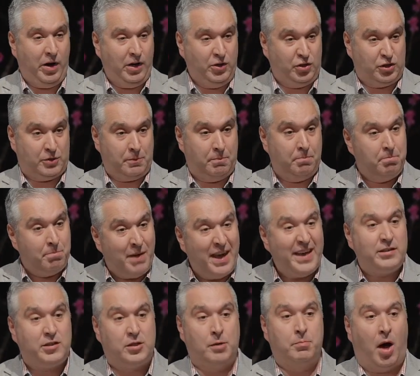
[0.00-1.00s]
to just
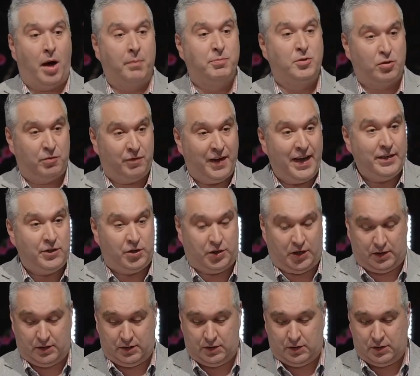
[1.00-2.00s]
make some
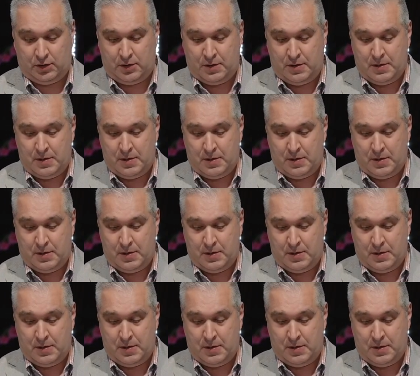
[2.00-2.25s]
observations.